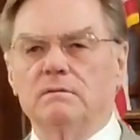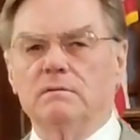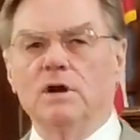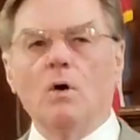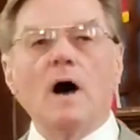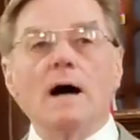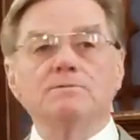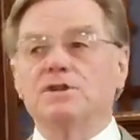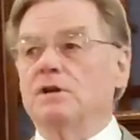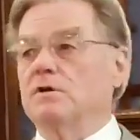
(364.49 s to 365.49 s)
No
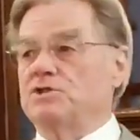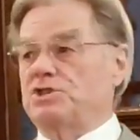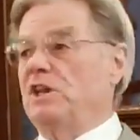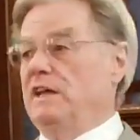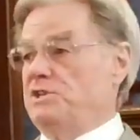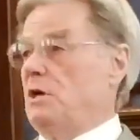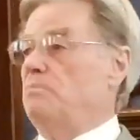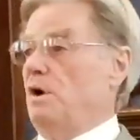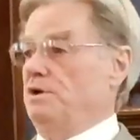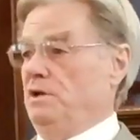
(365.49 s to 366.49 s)
obstacle sneaks up
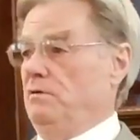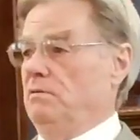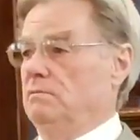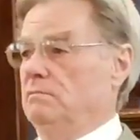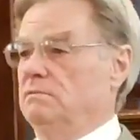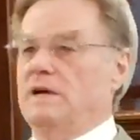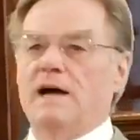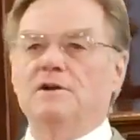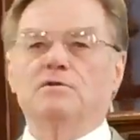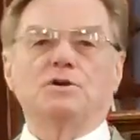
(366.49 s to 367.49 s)
on you. God
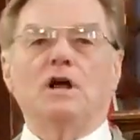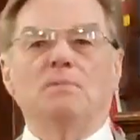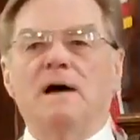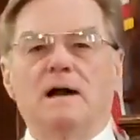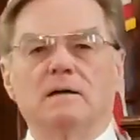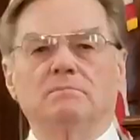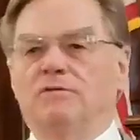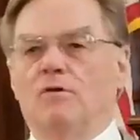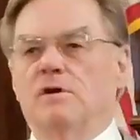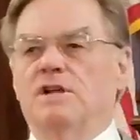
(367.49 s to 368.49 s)
knows all about it
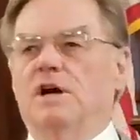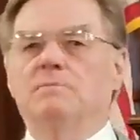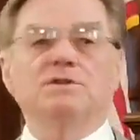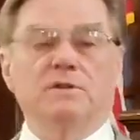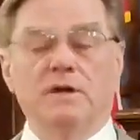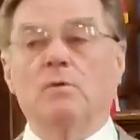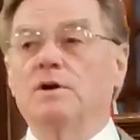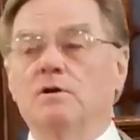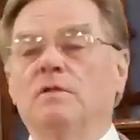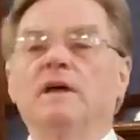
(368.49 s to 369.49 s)
before it comes, and then while
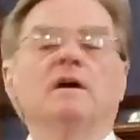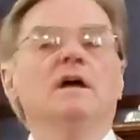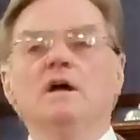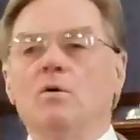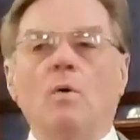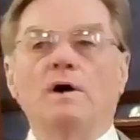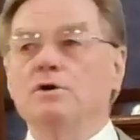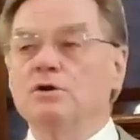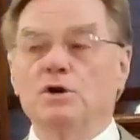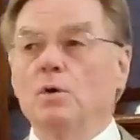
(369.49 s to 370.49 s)
you're there, while
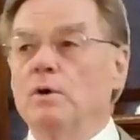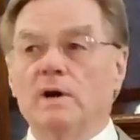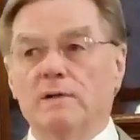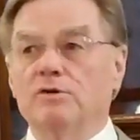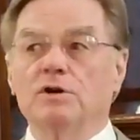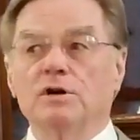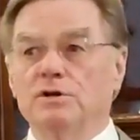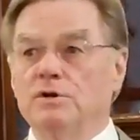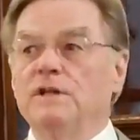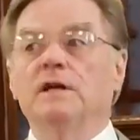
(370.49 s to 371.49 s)
you're doing whatever you're going to
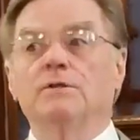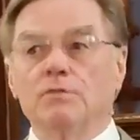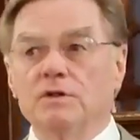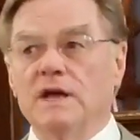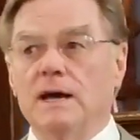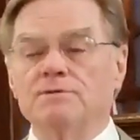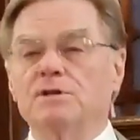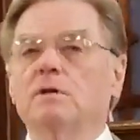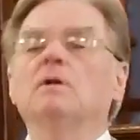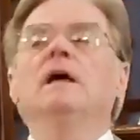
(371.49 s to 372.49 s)
do to get through the
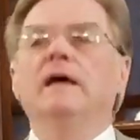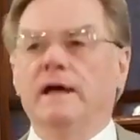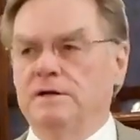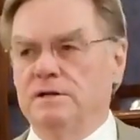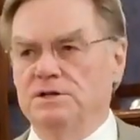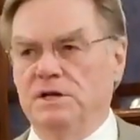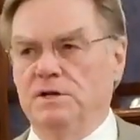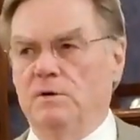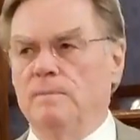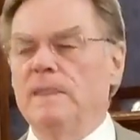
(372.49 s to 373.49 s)
obstacle and
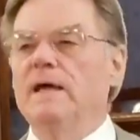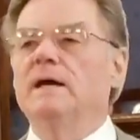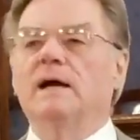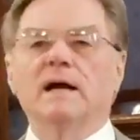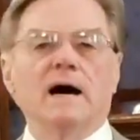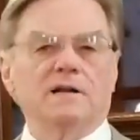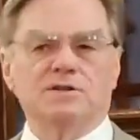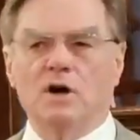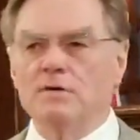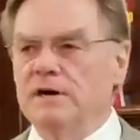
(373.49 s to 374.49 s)
continue. God is
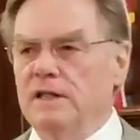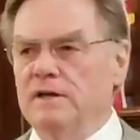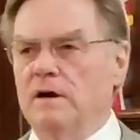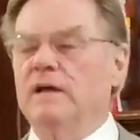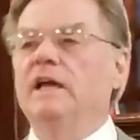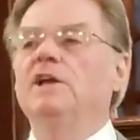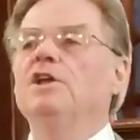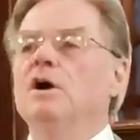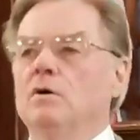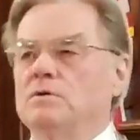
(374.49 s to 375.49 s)
already there. He
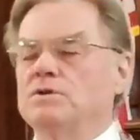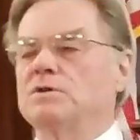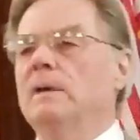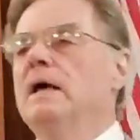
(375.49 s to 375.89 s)
knows.